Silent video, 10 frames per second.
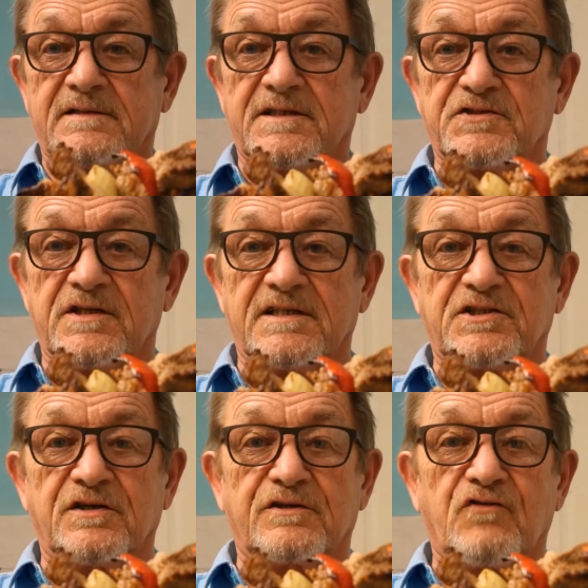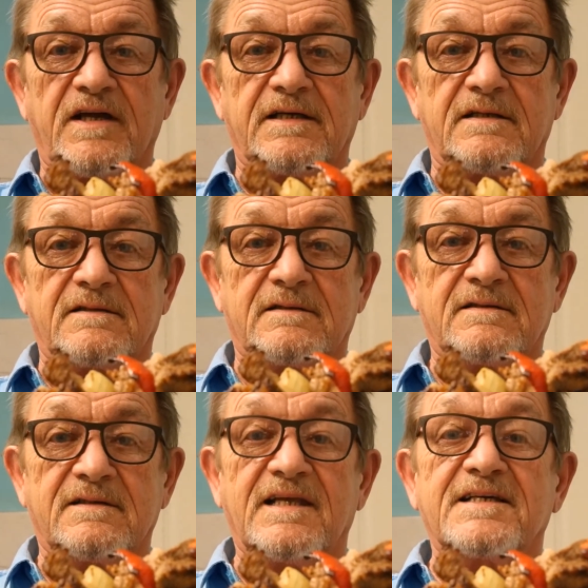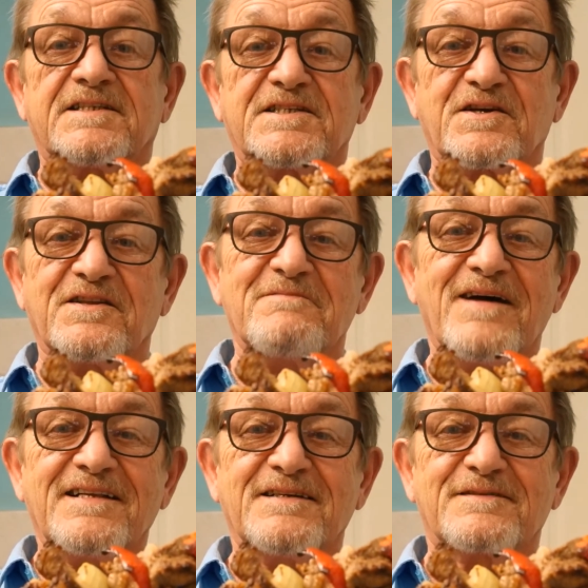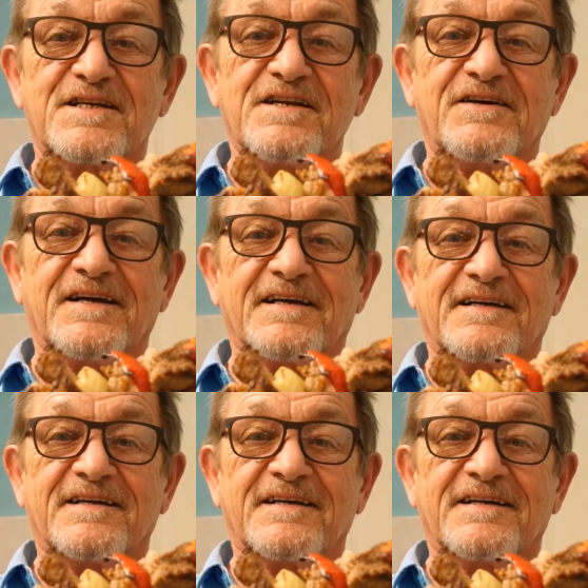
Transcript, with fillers: doesn't this look great? This is on the menu tonight.